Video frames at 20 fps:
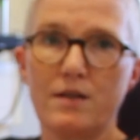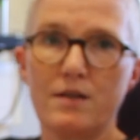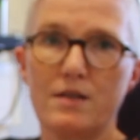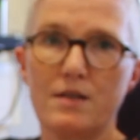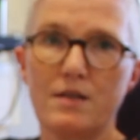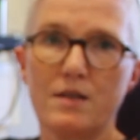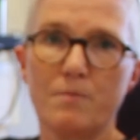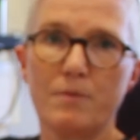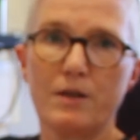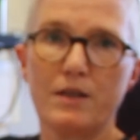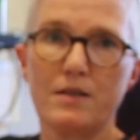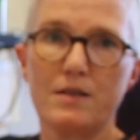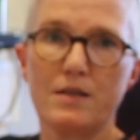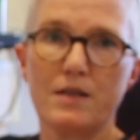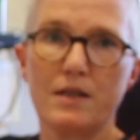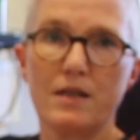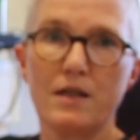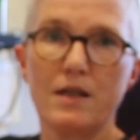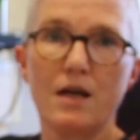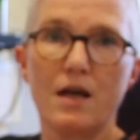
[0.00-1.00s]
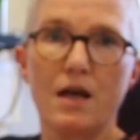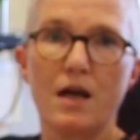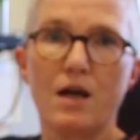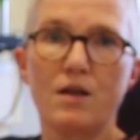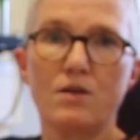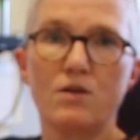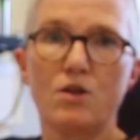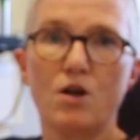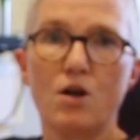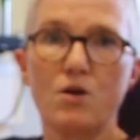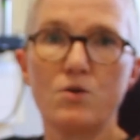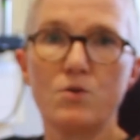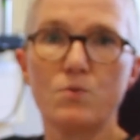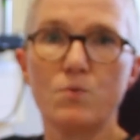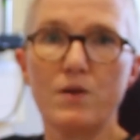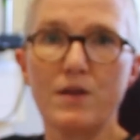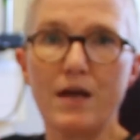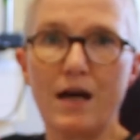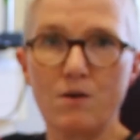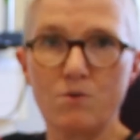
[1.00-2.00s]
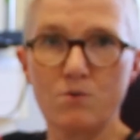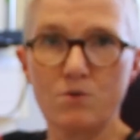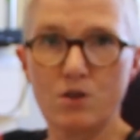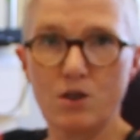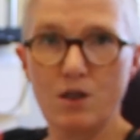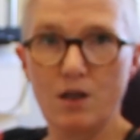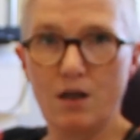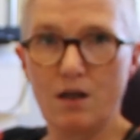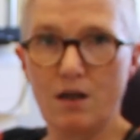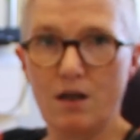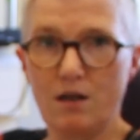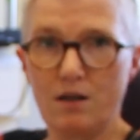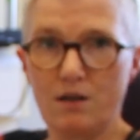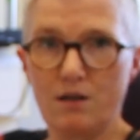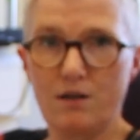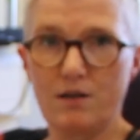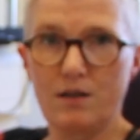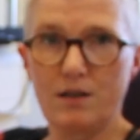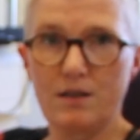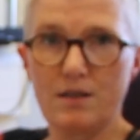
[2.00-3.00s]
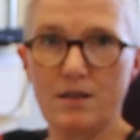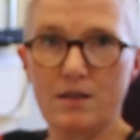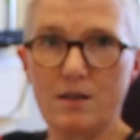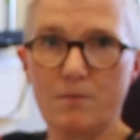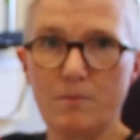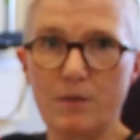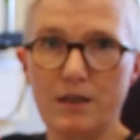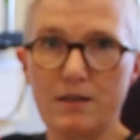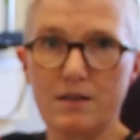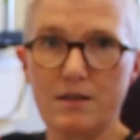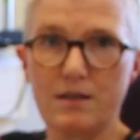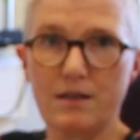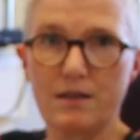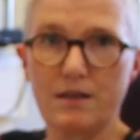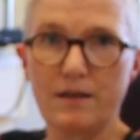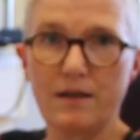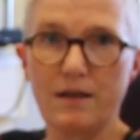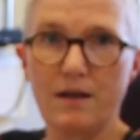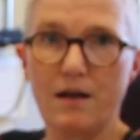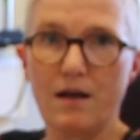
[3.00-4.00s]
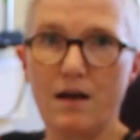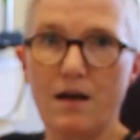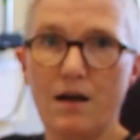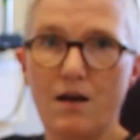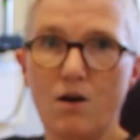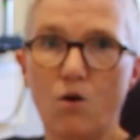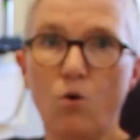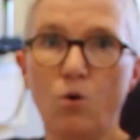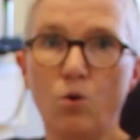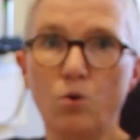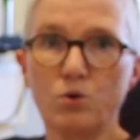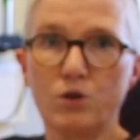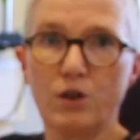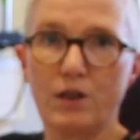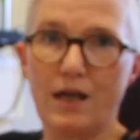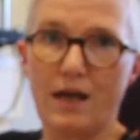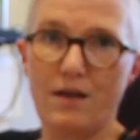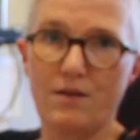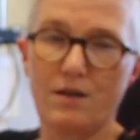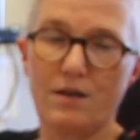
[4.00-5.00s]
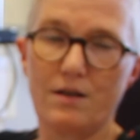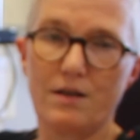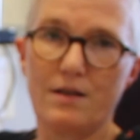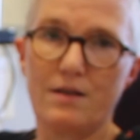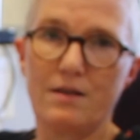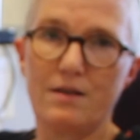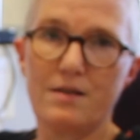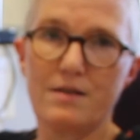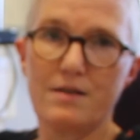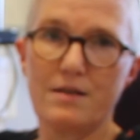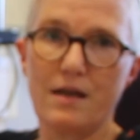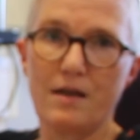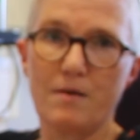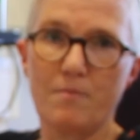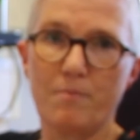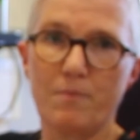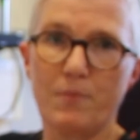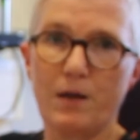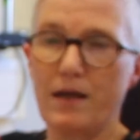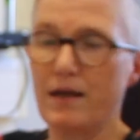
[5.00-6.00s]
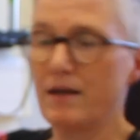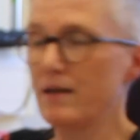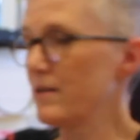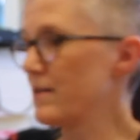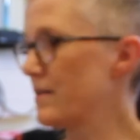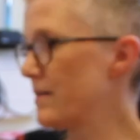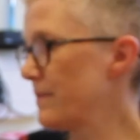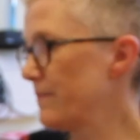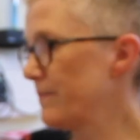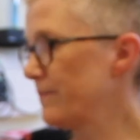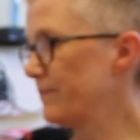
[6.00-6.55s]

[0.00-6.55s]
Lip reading: disability and those without a learning disability, all together in the same place.